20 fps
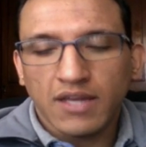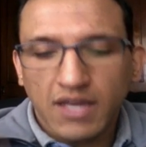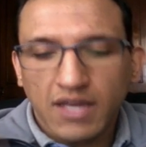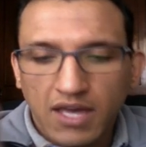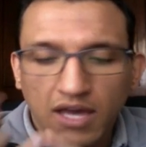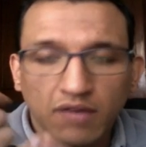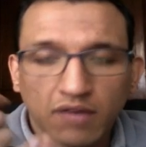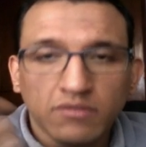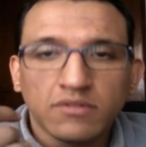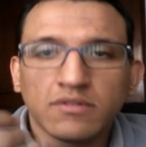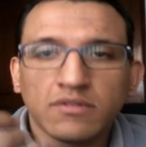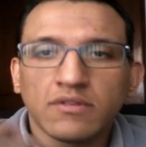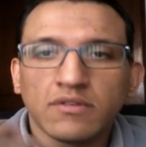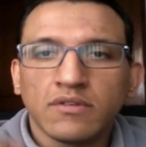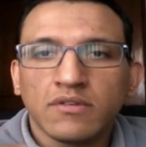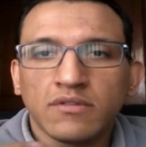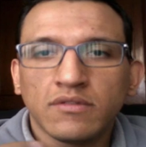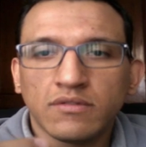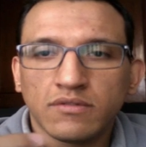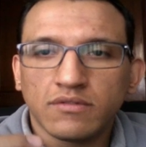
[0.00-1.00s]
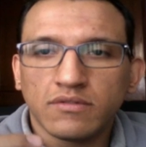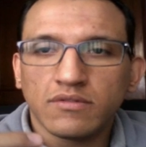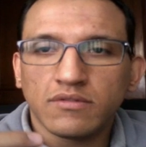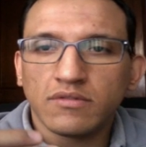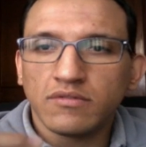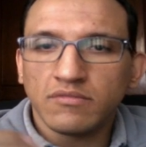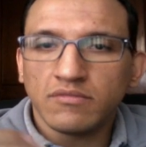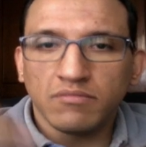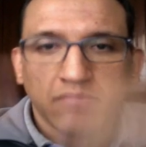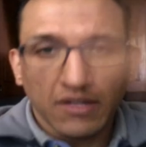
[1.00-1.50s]
houses,
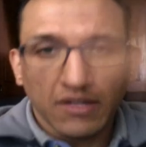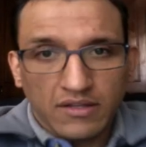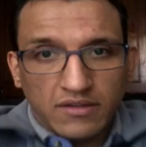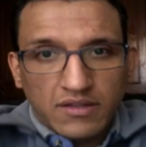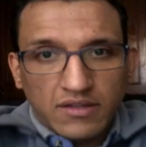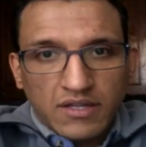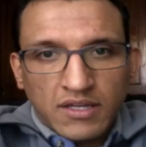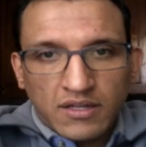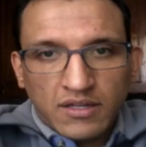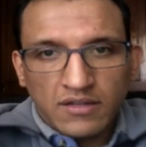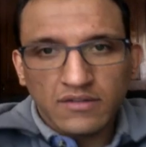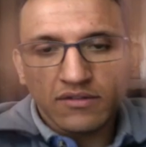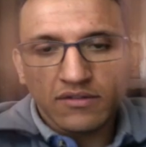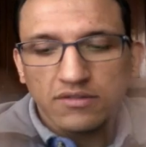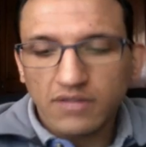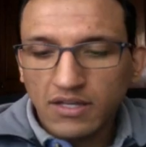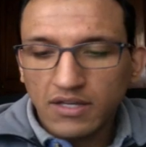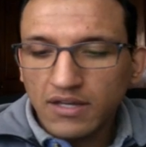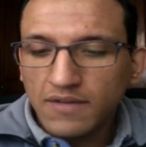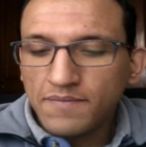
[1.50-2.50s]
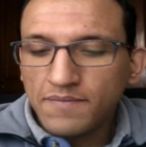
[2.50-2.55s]
buildings,